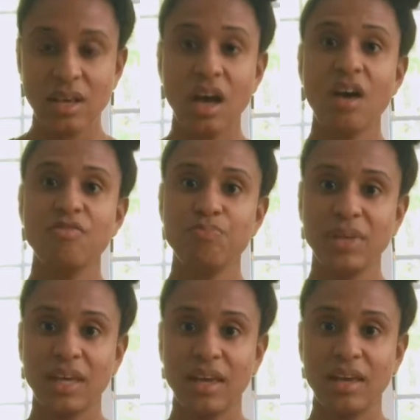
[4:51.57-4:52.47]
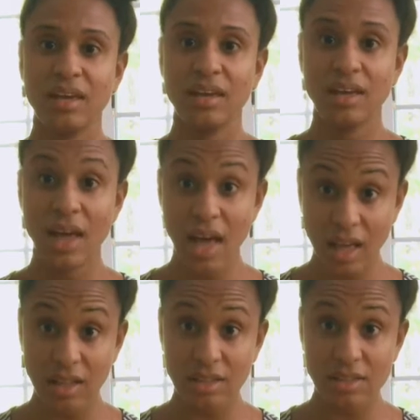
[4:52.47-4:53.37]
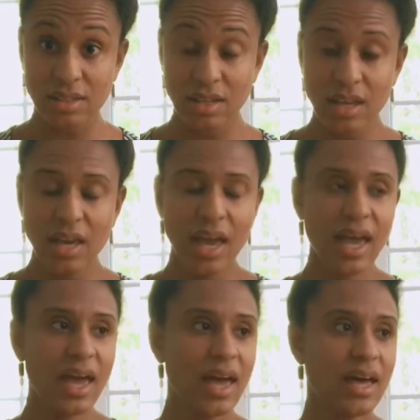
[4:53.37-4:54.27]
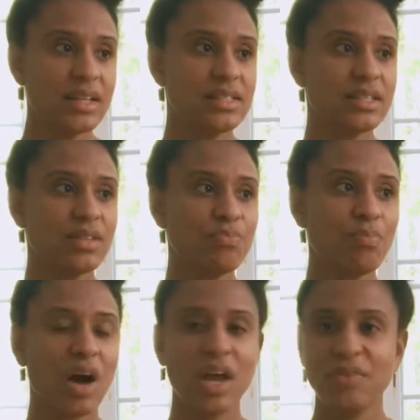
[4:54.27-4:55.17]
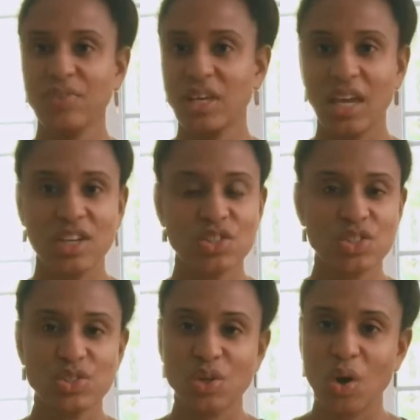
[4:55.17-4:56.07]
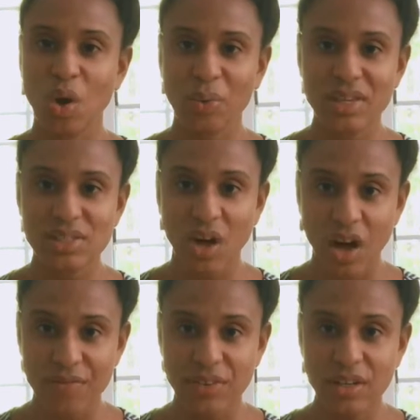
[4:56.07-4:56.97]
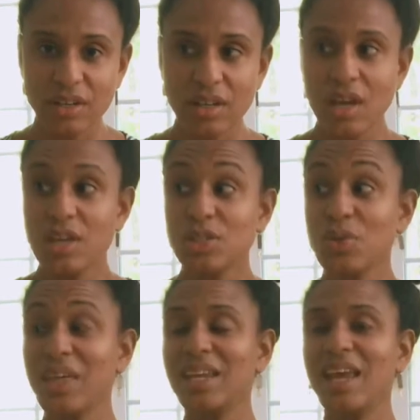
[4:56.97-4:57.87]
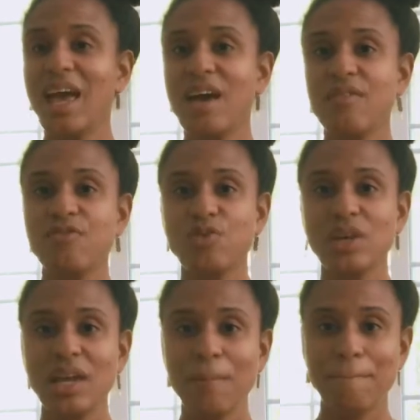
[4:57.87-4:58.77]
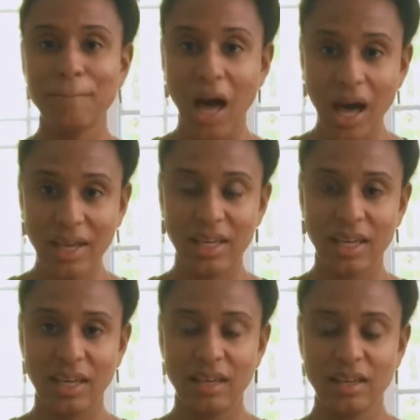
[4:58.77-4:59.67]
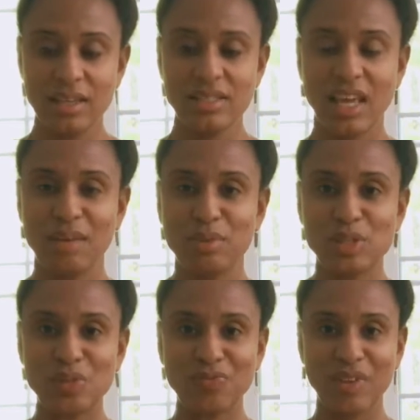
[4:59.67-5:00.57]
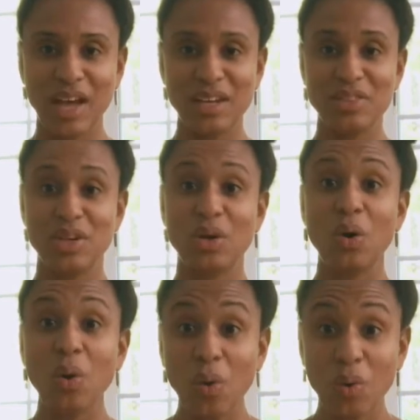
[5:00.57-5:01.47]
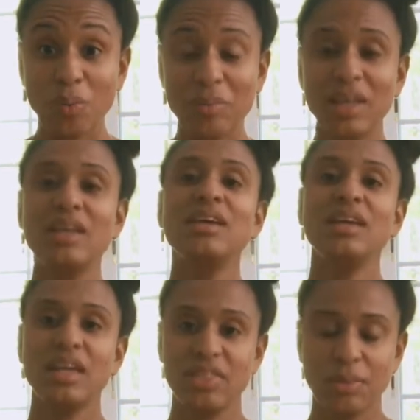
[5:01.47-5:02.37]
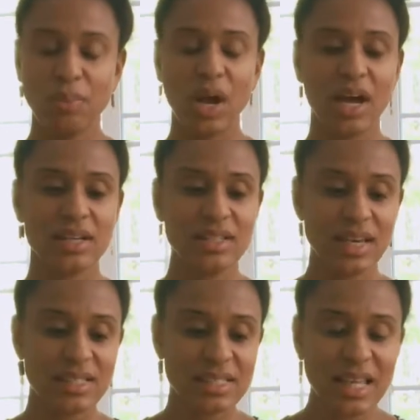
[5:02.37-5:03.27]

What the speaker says: of being held. And modifications are always offered so that every body is able to find their home in the practice.